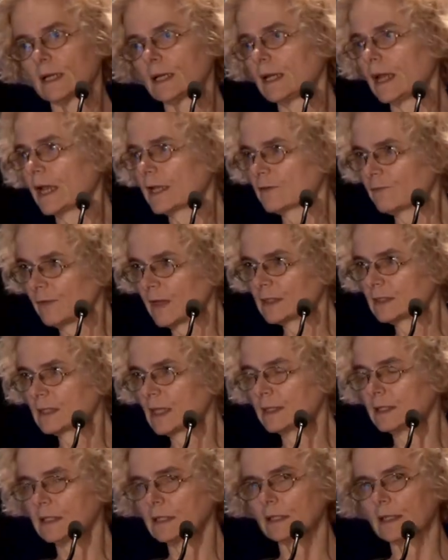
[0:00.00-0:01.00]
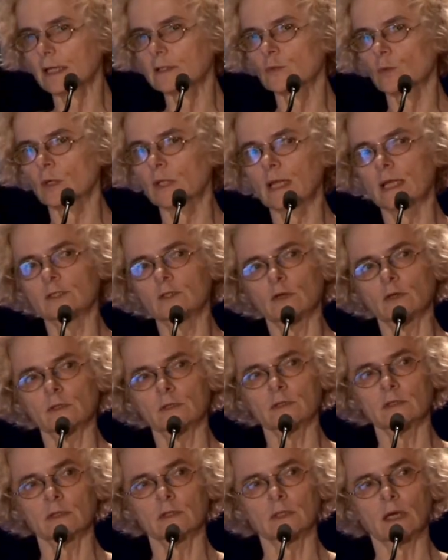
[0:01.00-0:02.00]
like fentanyl, as well as
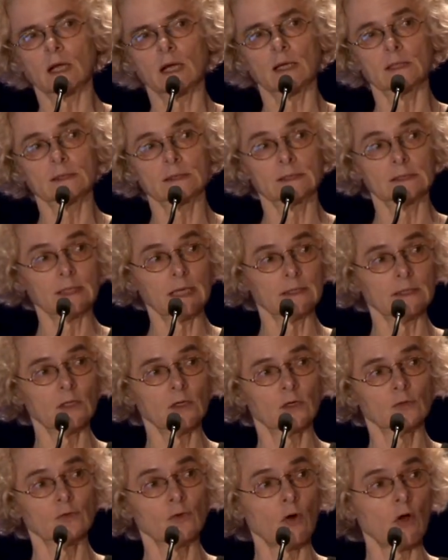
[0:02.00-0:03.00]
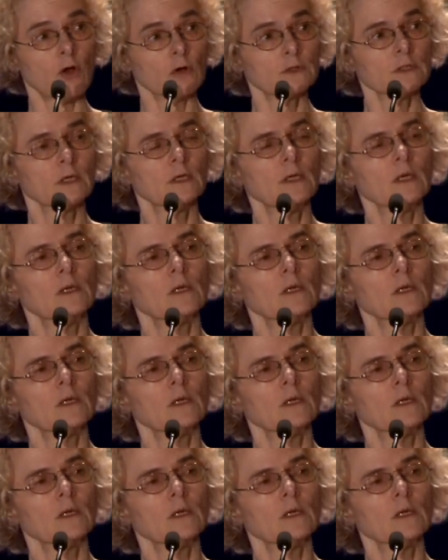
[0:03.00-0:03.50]
other synthetic drugs